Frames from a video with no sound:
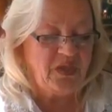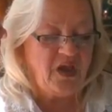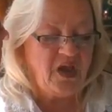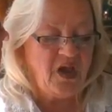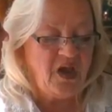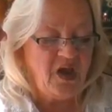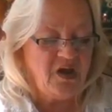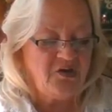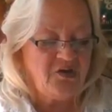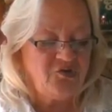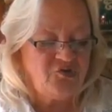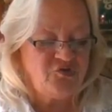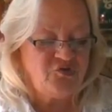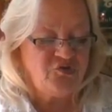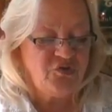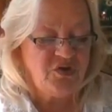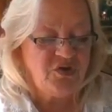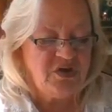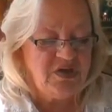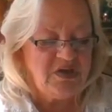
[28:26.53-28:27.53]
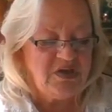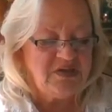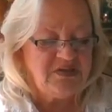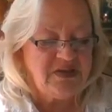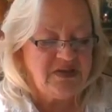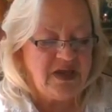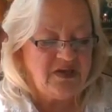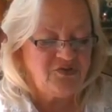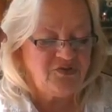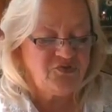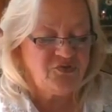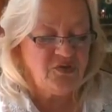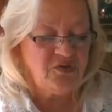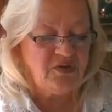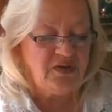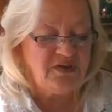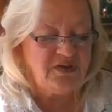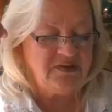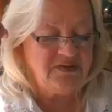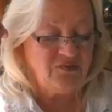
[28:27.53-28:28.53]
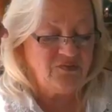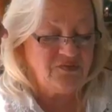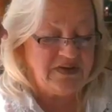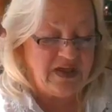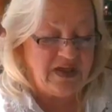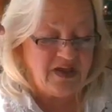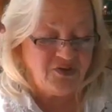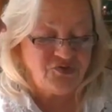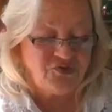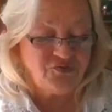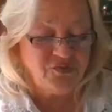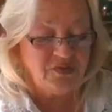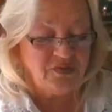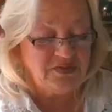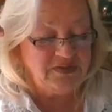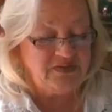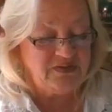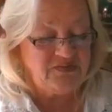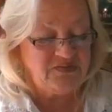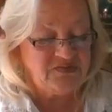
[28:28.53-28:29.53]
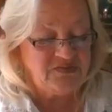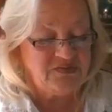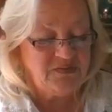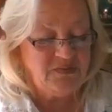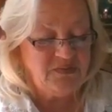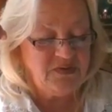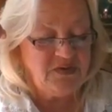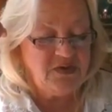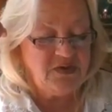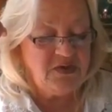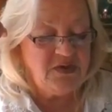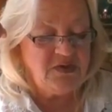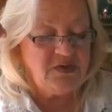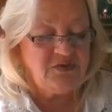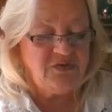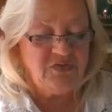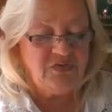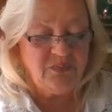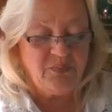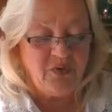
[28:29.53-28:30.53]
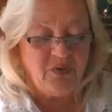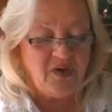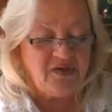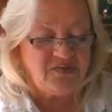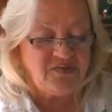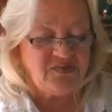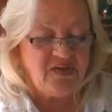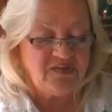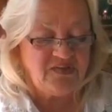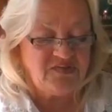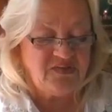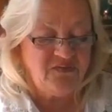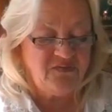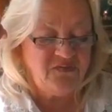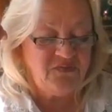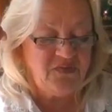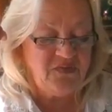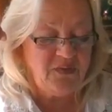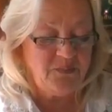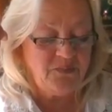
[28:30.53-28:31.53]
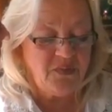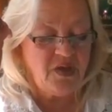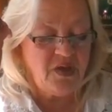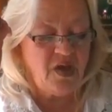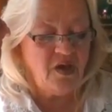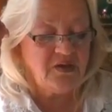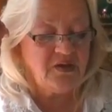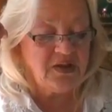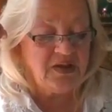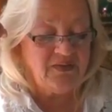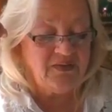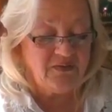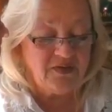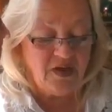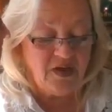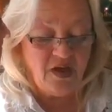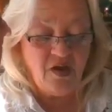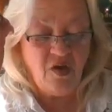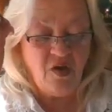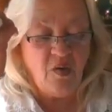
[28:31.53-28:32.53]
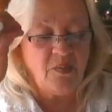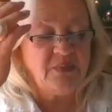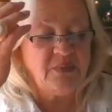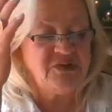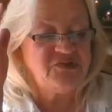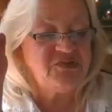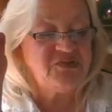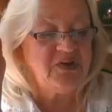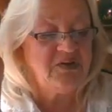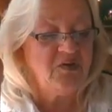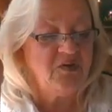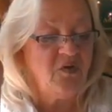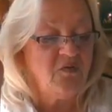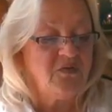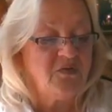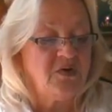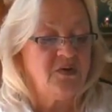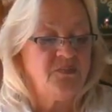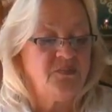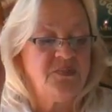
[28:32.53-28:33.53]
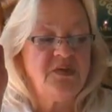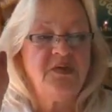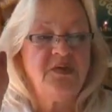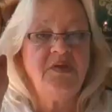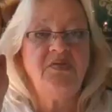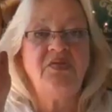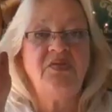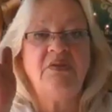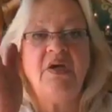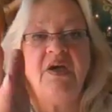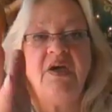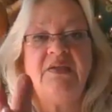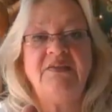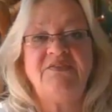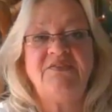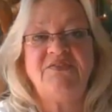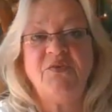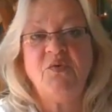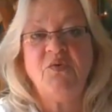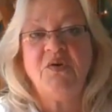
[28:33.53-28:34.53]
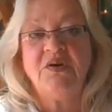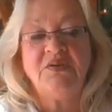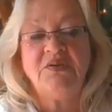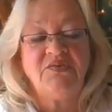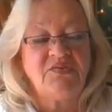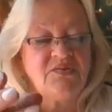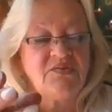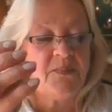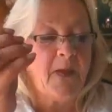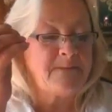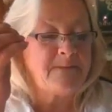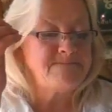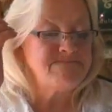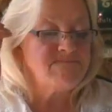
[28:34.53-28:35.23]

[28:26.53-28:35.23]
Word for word: a harsh natural naturalness to the process of a oh, I'm going to start over. The Nine of Swords.